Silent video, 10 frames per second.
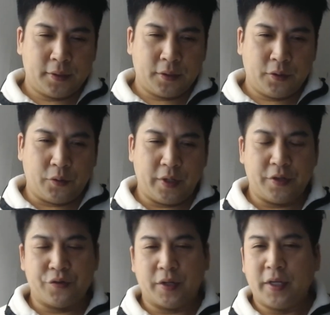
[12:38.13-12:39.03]
quitting
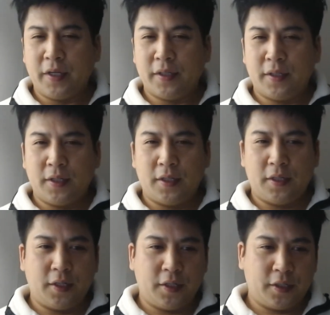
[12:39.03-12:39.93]
drinking,
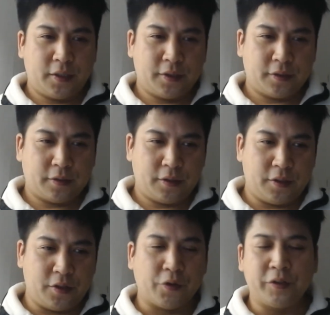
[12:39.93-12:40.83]

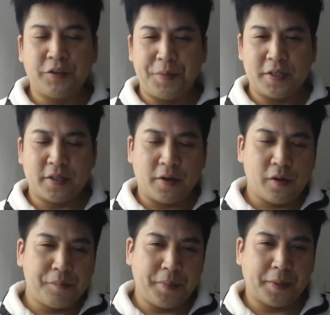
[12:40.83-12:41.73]
you're going to miss the
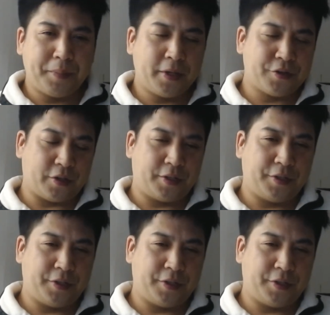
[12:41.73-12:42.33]
big picture.